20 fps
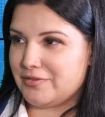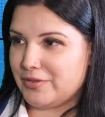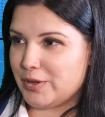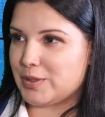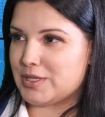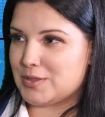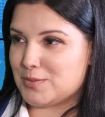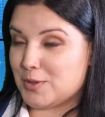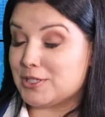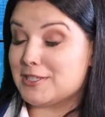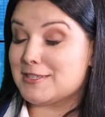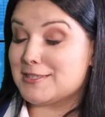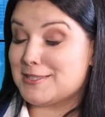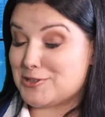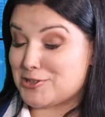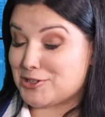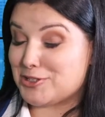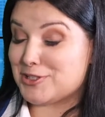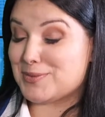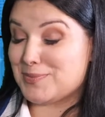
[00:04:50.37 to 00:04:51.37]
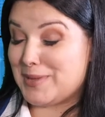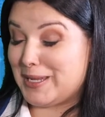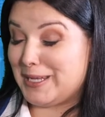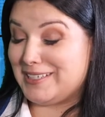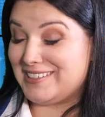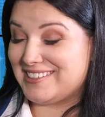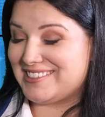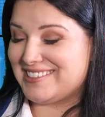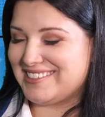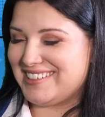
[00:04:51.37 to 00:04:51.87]
some very smart decisions
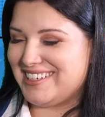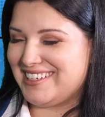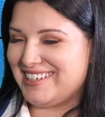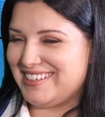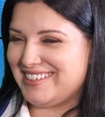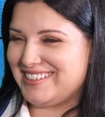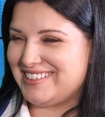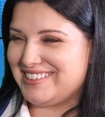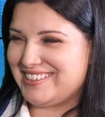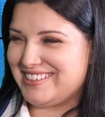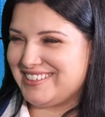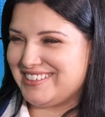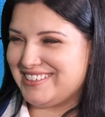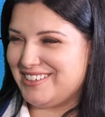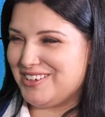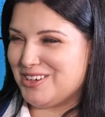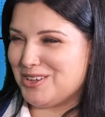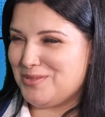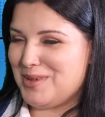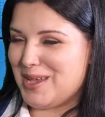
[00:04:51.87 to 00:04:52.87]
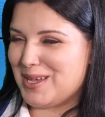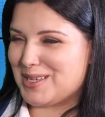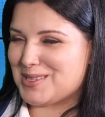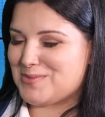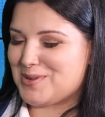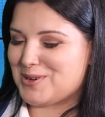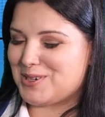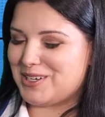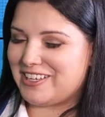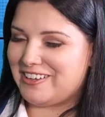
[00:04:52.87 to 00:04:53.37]
made uh, on, on
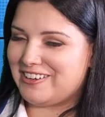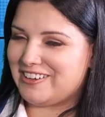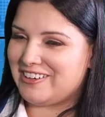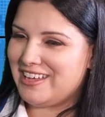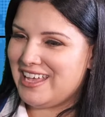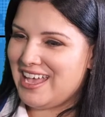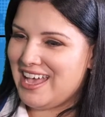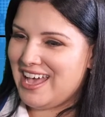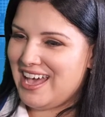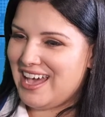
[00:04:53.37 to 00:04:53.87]
Mag's part here.